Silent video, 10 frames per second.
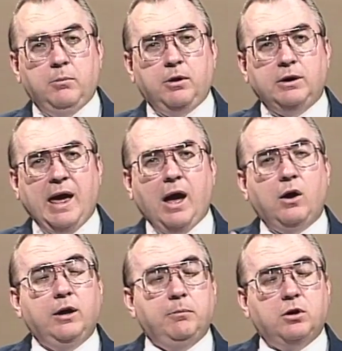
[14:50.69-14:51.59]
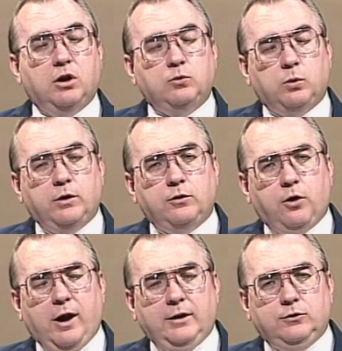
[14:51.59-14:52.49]
But now, because we're in
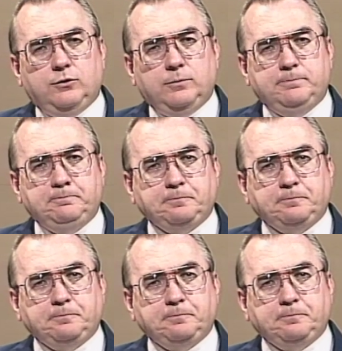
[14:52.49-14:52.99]
Christ,